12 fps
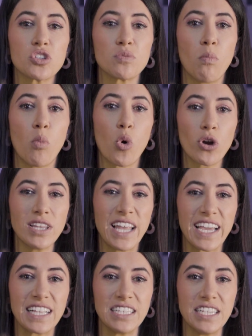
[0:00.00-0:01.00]
is more
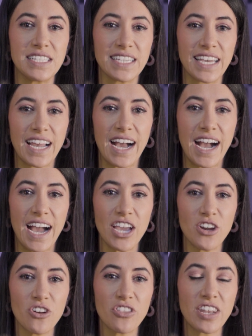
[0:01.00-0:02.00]
likely to get
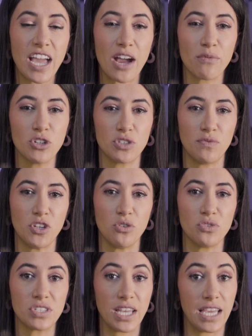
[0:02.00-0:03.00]
higher than average
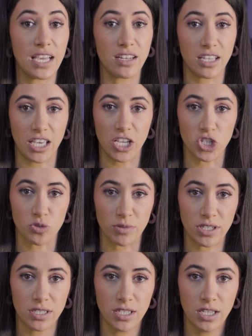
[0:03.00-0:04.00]
views and engagement.